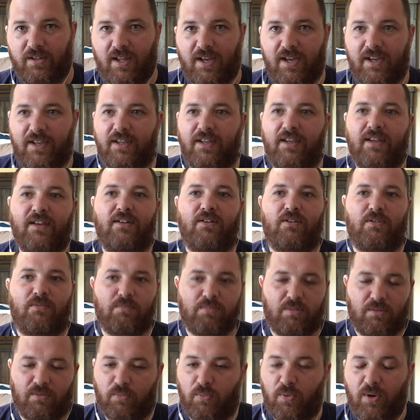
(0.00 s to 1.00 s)
like it, or
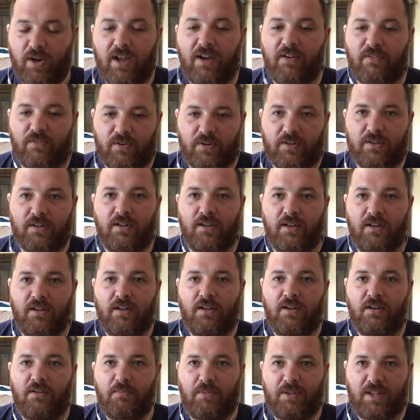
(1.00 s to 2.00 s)
whatever.
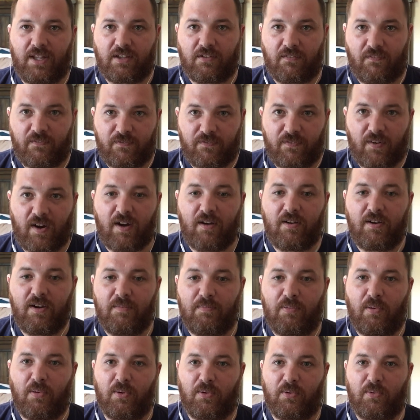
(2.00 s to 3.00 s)
But that's a very
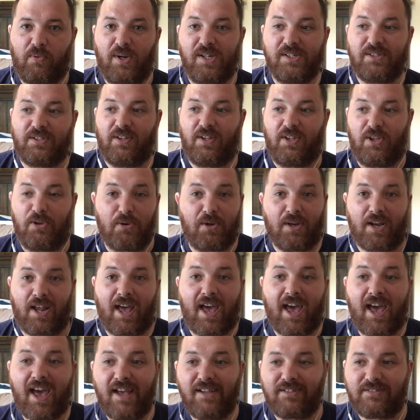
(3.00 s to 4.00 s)
important question that you can
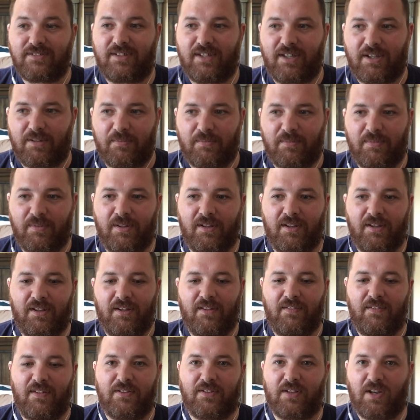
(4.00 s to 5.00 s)
ask them
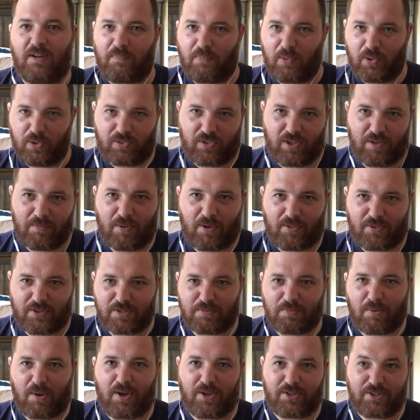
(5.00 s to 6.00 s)
that's going to put them on the
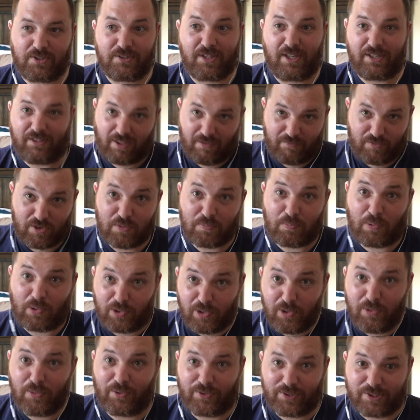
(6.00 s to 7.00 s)
spot, just like they've just put
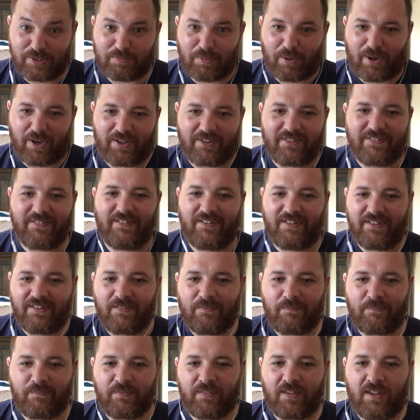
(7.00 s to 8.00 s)
you on the spot.
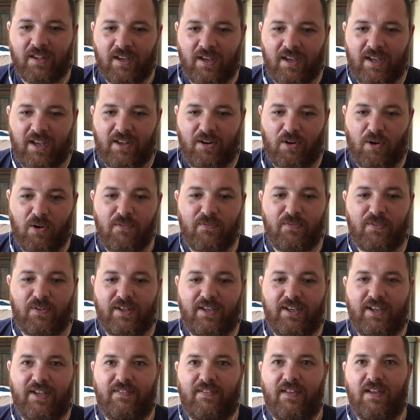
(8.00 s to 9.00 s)
And
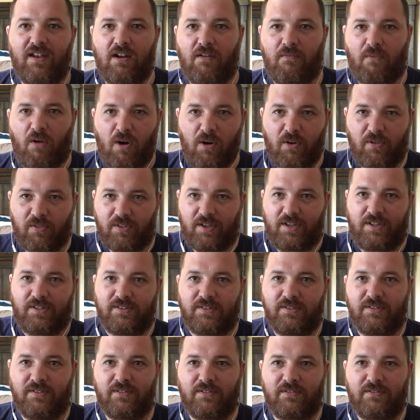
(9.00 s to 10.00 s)
hopefully at the end of all
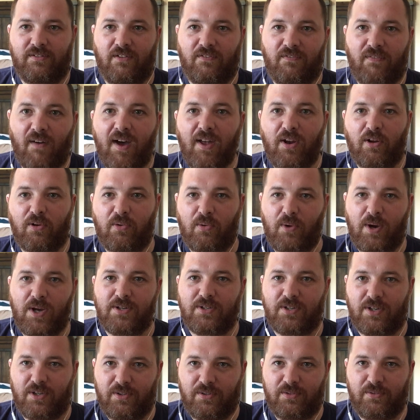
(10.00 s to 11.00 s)
this, the final
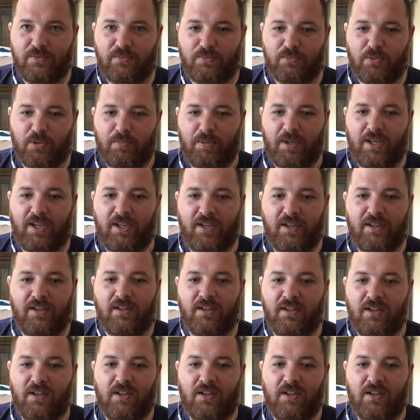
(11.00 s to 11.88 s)
question will be,